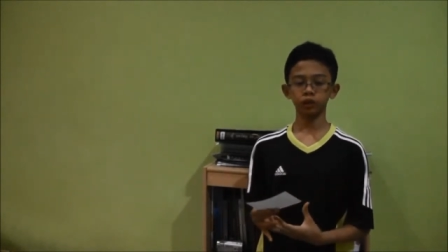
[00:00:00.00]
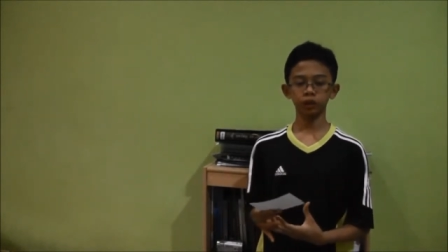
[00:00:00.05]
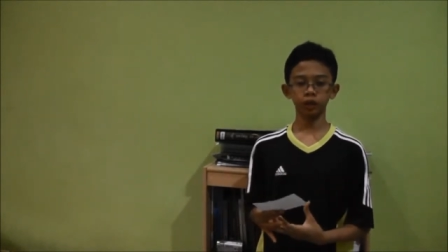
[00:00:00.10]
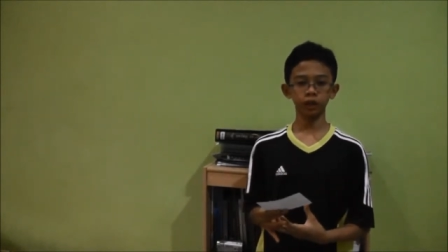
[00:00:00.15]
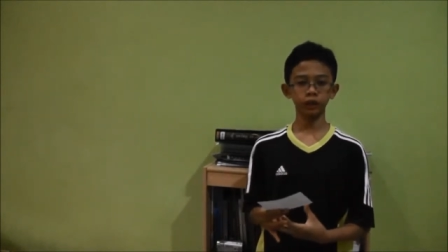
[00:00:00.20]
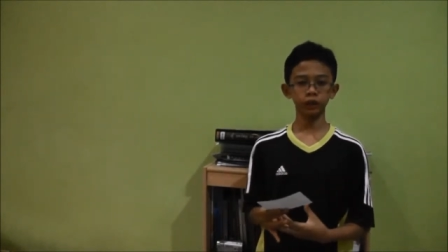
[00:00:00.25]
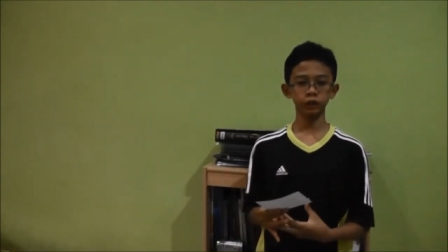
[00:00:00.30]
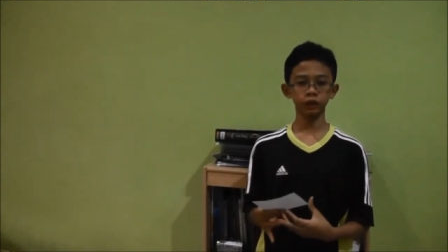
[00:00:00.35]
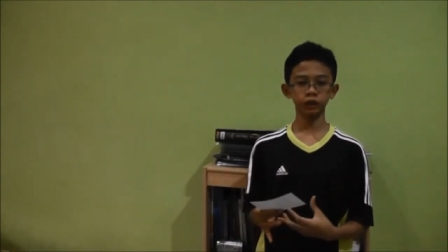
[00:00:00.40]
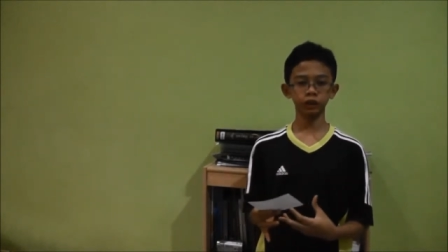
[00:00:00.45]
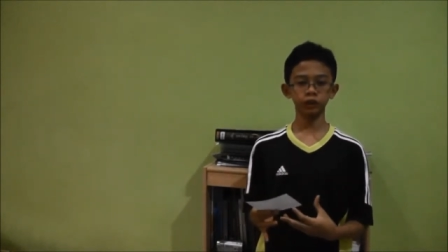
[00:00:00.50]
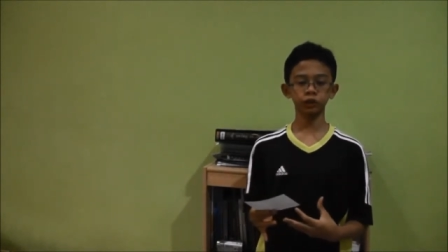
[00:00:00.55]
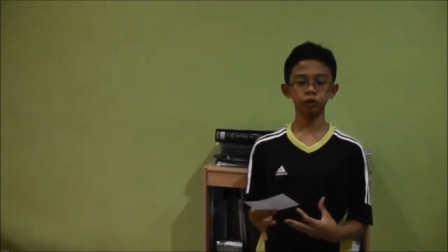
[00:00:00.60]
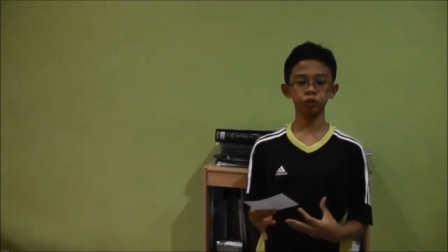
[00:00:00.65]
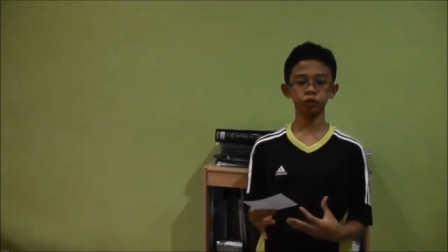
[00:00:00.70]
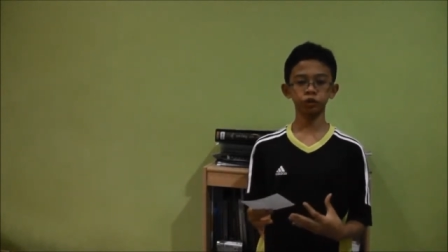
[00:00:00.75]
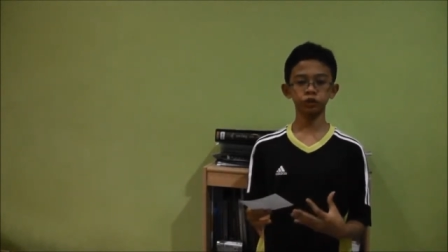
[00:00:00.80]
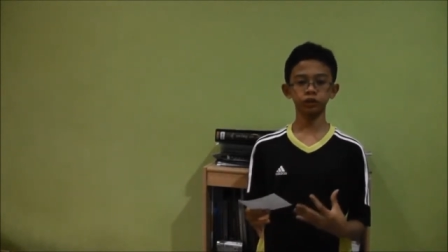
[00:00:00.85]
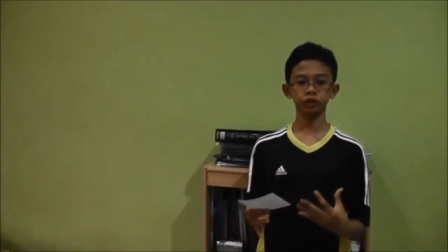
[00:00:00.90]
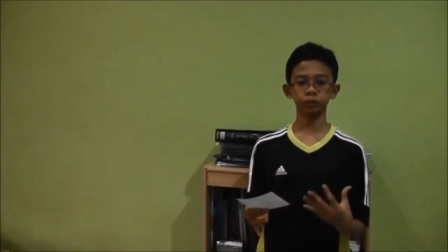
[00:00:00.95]
hand gestures
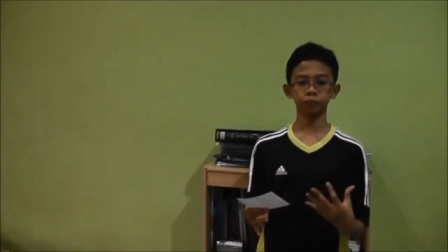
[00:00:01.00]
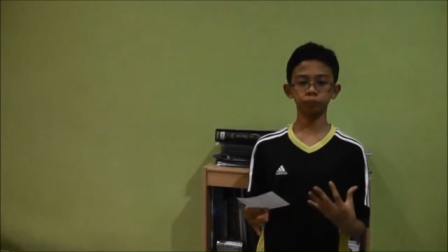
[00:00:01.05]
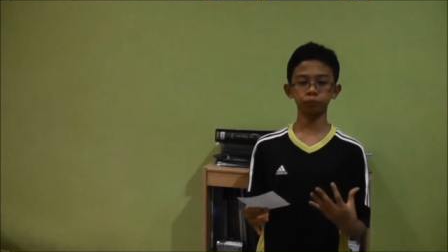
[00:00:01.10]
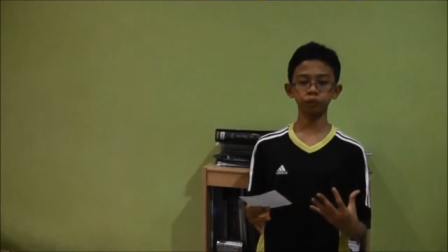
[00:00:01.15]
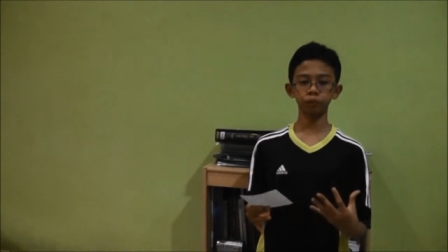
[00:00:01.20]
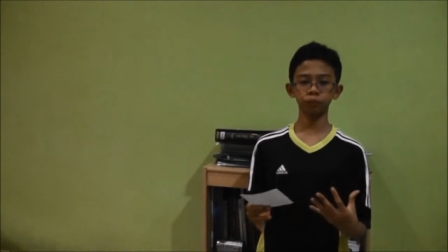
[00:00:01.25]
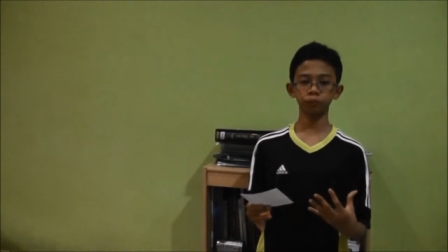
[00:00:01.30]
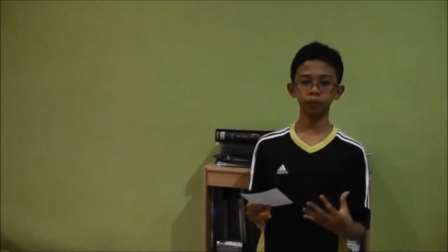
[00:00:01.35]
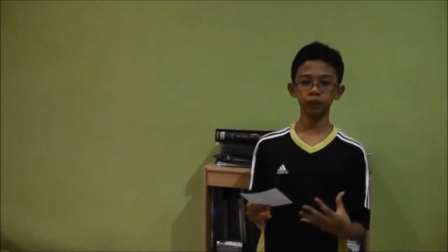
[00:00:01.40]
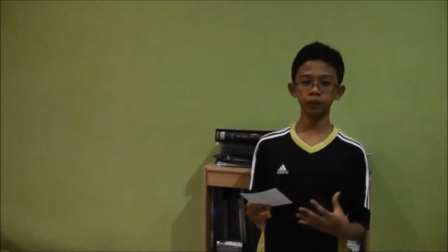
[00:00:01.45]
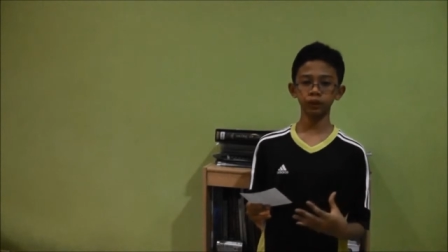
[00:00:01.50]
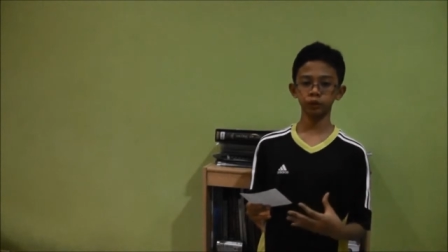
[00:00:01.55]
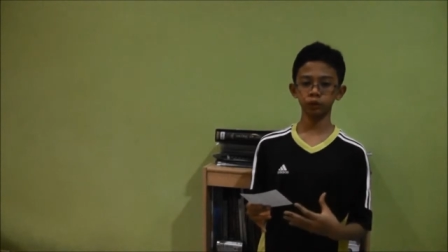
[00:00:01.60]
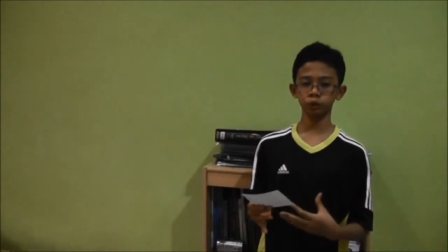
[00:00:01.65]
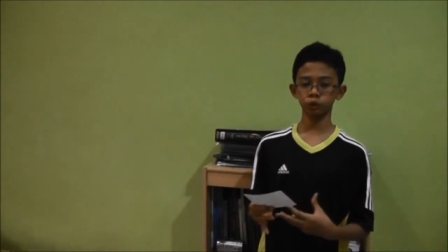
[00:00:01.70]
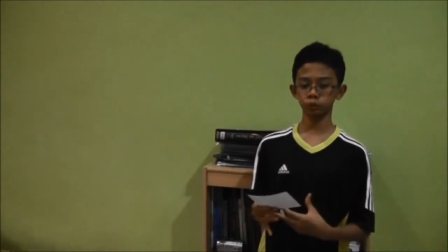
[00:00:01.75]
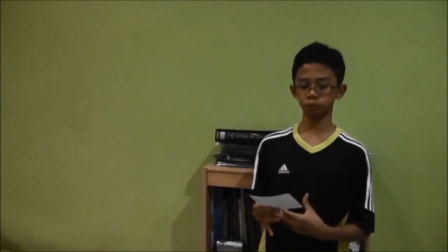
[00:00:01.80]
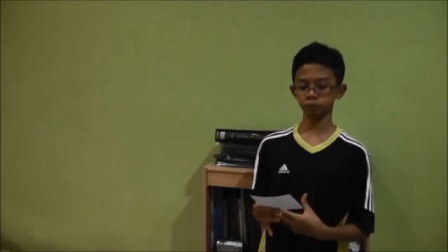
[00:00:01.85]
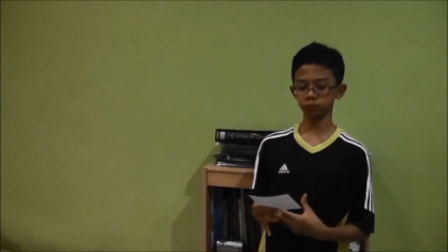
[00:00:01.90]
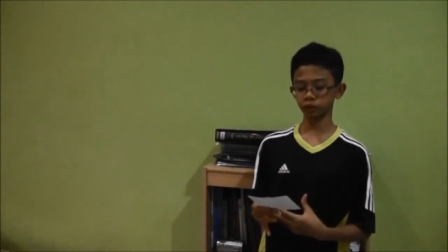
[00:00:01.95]
is appropriate
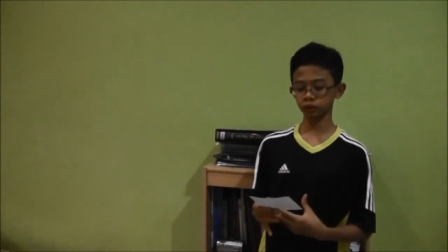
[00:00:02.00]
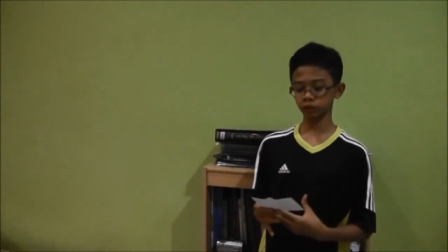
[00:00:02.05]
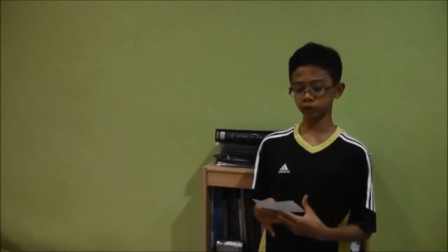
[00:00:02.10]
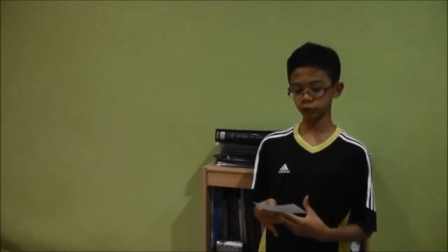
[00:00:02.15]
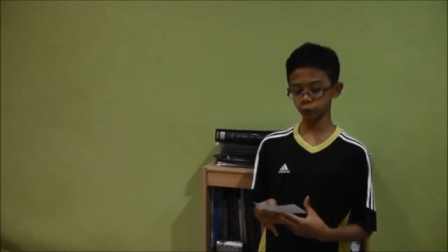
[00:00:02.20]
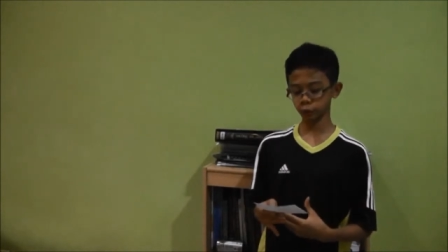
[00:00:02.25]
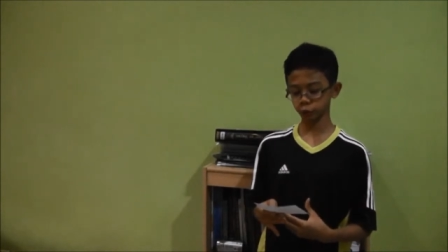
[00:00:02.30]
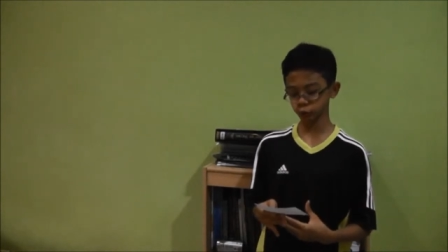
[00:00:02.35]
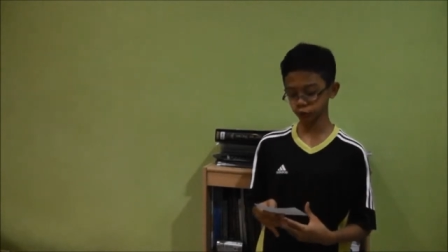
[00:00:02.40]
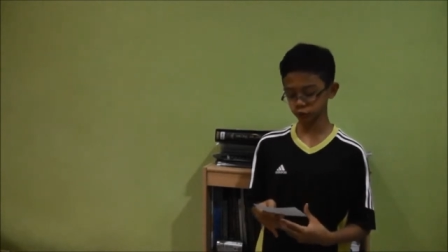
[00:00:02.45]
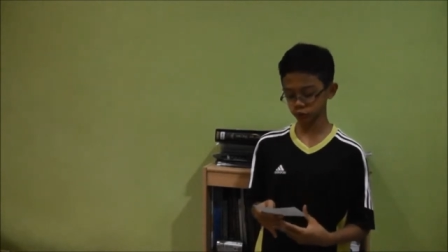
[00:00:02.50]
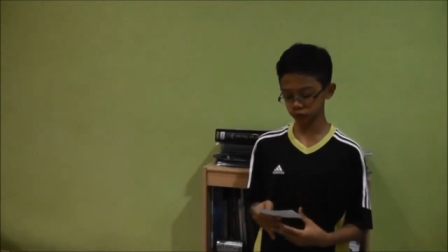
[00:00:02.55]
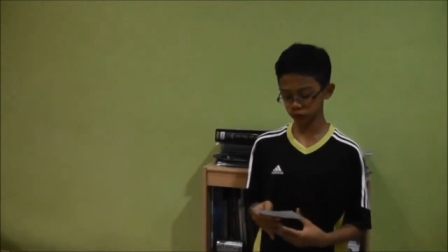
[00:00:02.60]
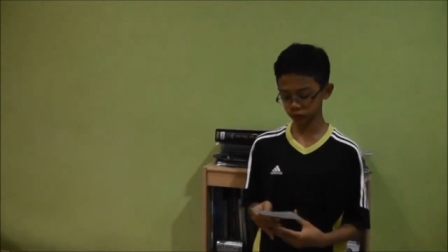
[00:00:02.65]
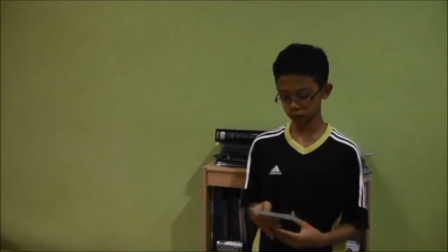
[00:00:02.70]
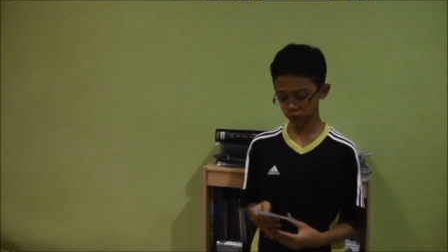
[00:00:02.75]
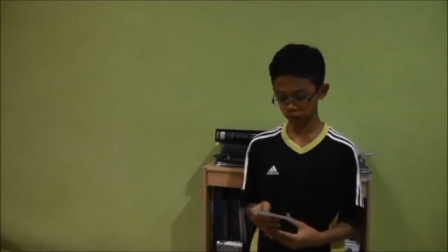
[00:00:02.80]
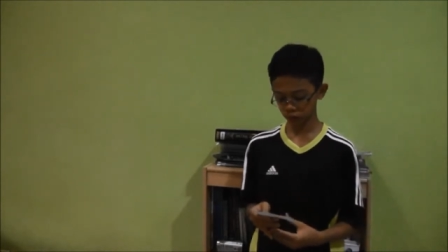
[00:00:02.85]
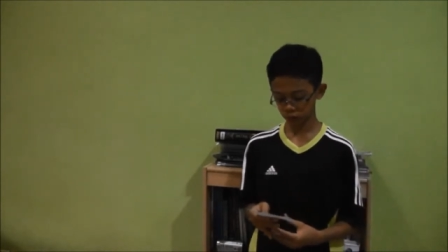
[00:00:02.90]
to your presentation.